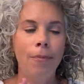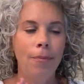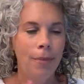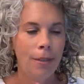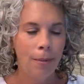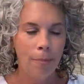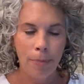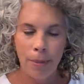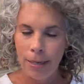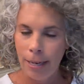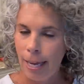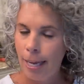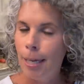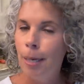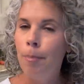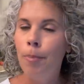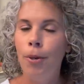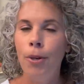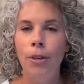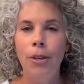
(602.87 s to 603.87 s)
the banana
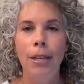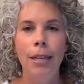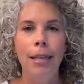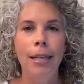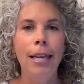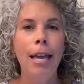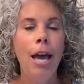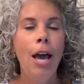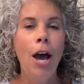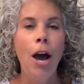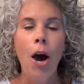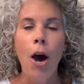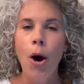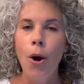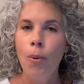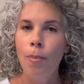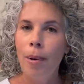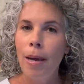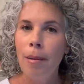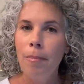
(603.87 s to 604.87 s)
pudding,
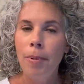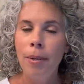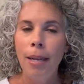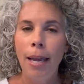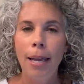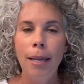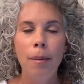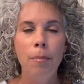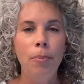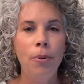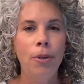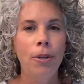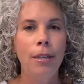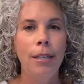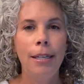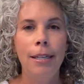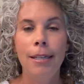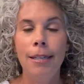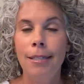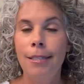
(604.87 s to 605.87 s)
homemade banana
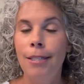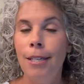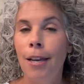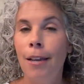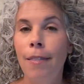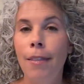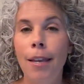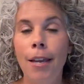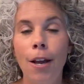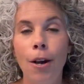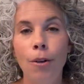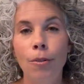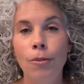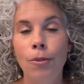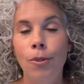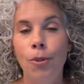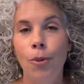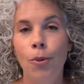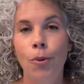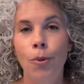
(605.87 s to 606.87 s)
pudding, done the old
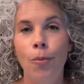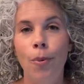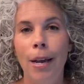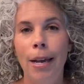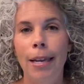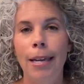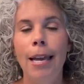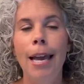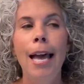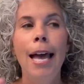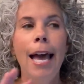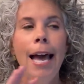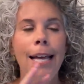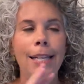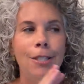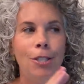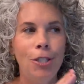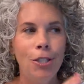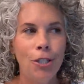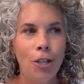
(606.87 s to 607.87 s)
school way.
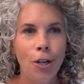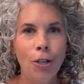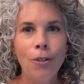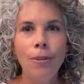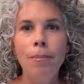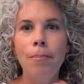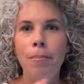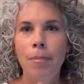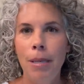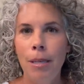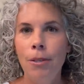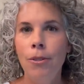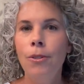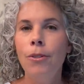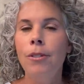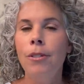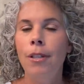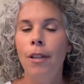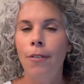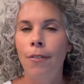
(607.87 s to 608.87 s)
And certain
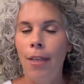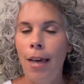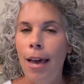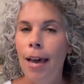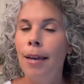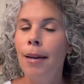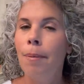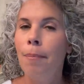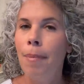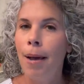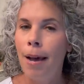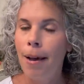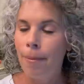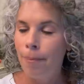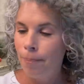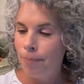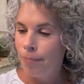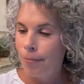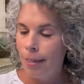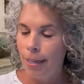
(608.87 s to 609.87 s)
meals that
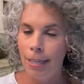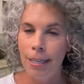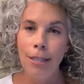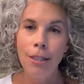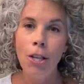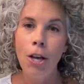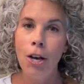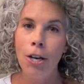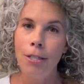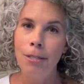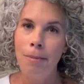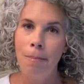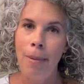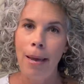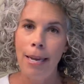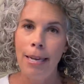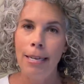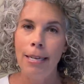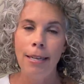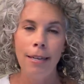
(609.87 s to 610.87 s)
my in laws
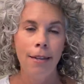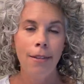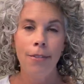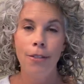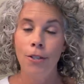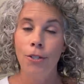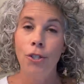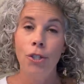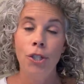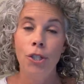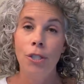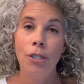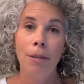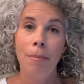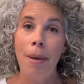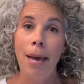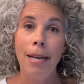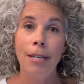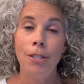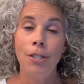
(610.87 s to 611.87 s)
make, there's just a
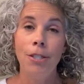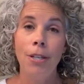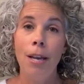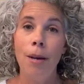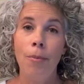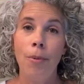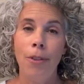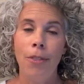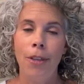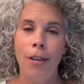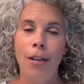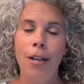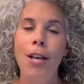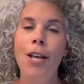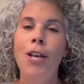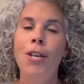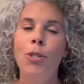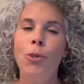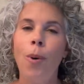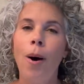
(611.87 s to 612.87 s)
match set with it.
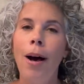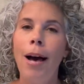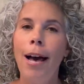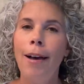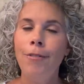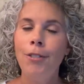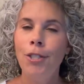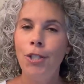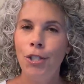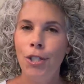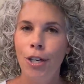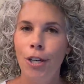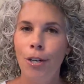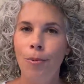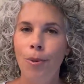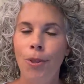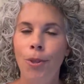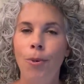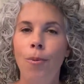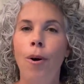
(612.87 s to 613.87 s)
So I'll have to share
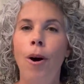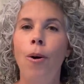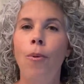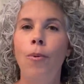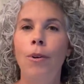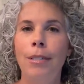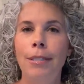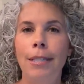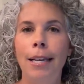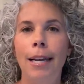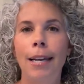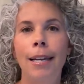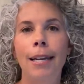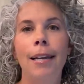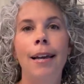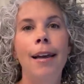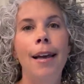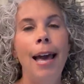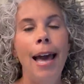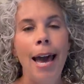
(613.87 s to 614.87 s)
with you all one day
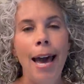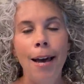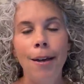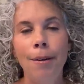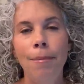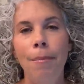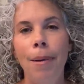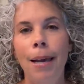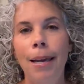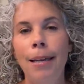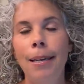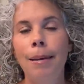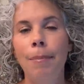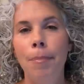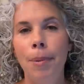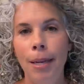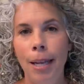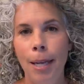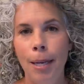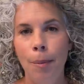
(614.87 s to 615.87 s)
how to make
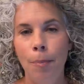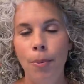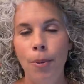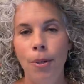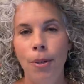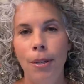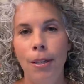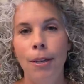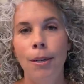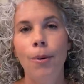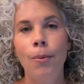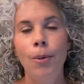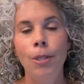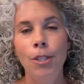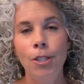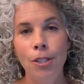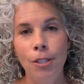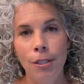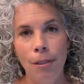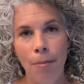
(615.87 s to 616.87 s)
banana pudding,
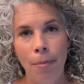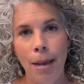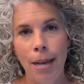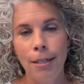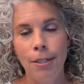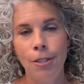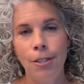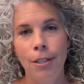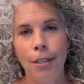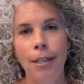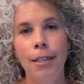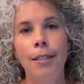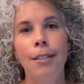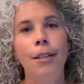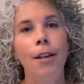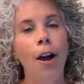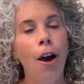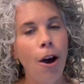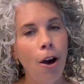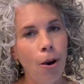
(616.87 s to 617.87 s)
which is the match set
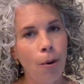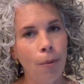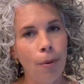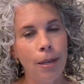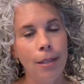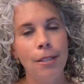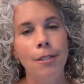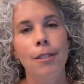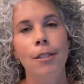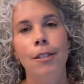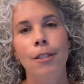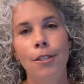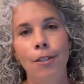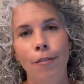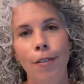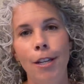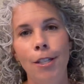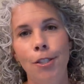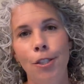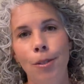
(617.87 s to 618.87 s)
always to
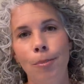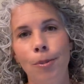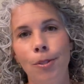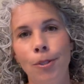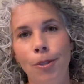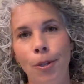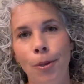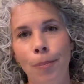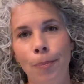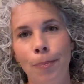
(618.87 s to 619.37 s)
vegetable soup.